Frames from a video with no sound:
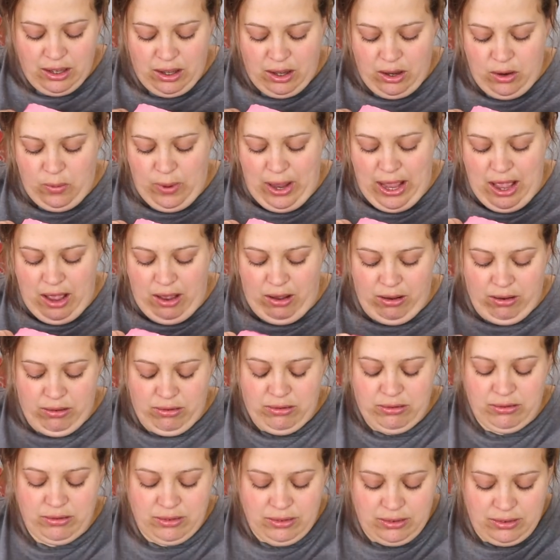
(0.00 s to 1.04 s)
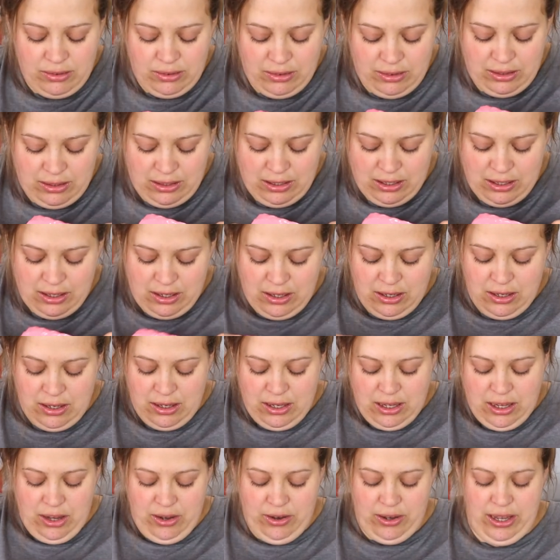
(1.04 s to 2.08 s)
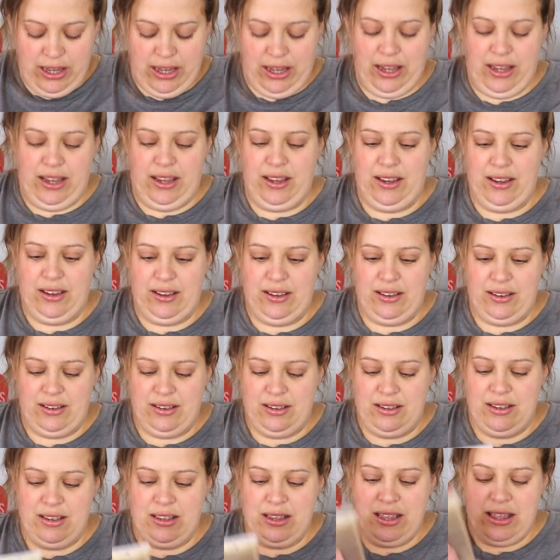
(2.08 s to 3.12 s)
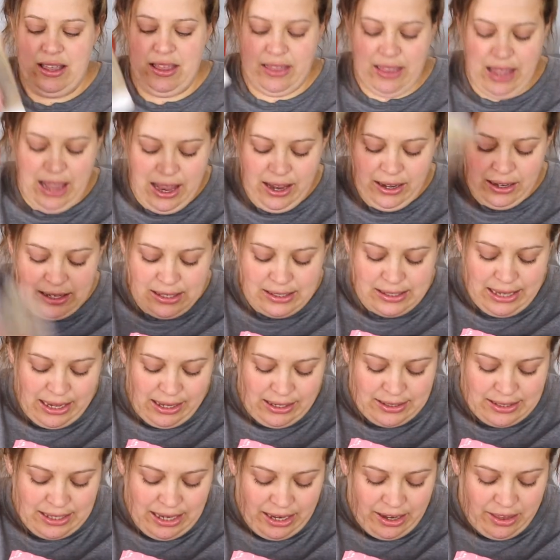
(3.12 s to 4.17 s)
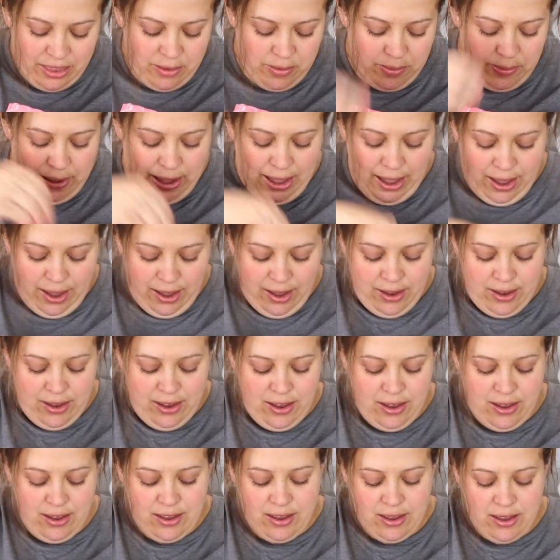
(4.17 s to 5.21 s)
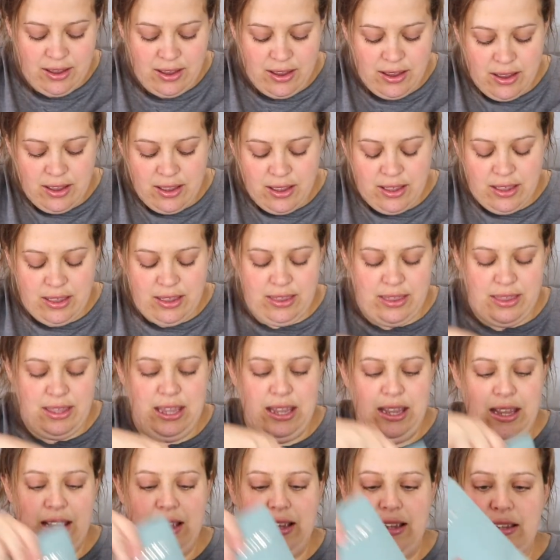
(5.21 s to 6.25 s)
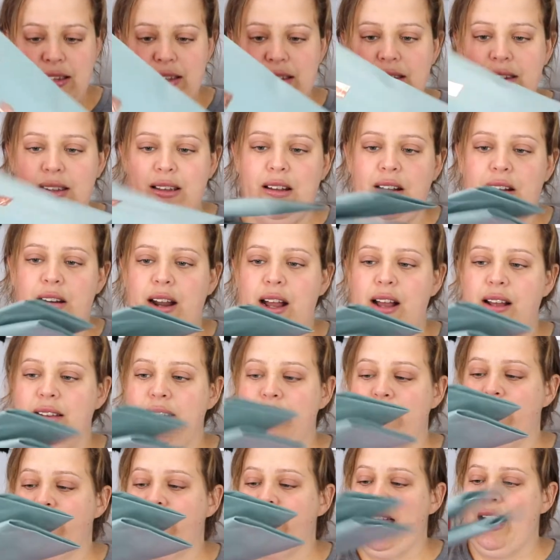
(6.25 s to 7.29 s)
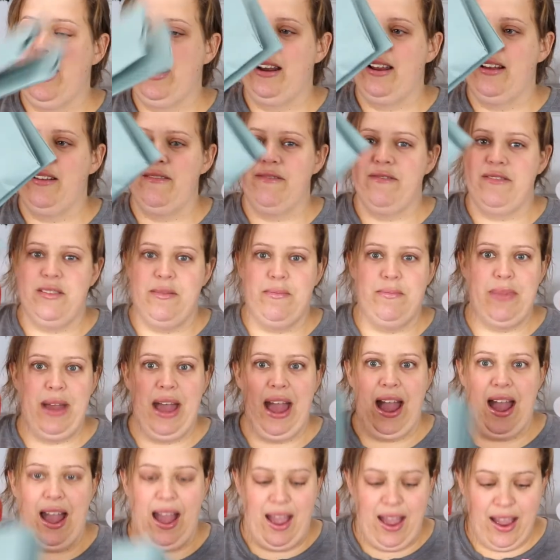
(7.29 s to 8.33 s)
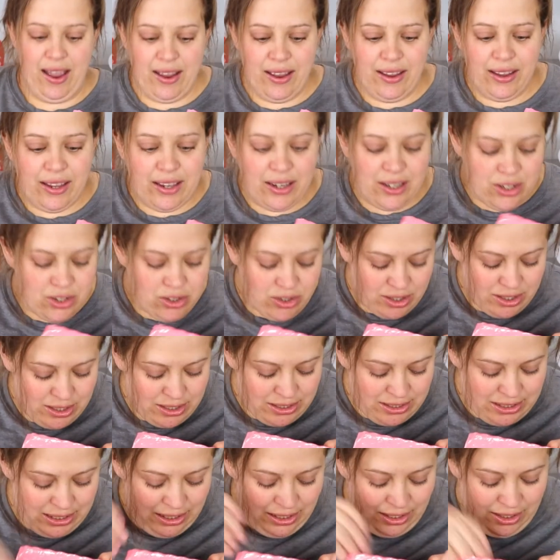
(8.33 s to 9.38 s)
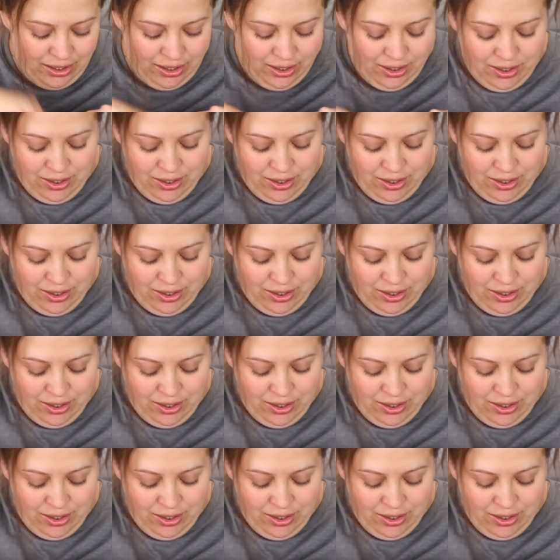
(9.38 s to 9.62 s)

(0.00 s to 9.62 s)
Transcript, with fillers: Oh, wow. Okay, that is outside of the bag. These are outside of the bag. Interesting.